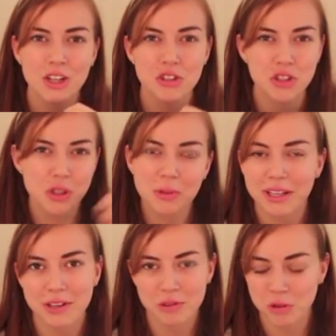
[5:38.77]
chew
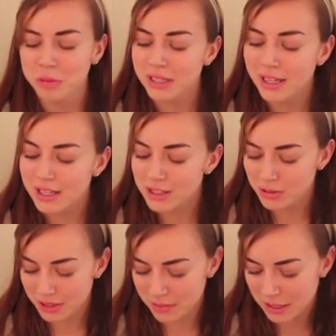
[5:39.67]
like it normally does, so
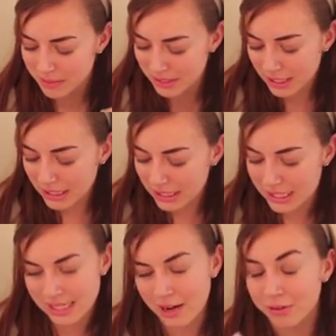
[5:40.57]
sometimes getting these
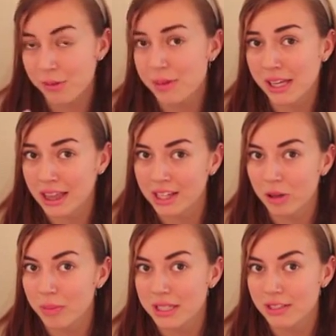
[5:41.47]
down can be a little
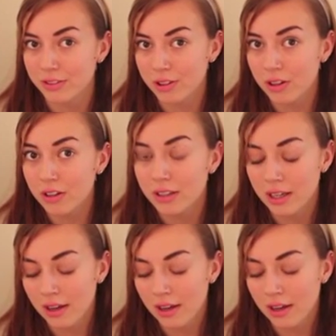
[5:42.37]
bit difficult,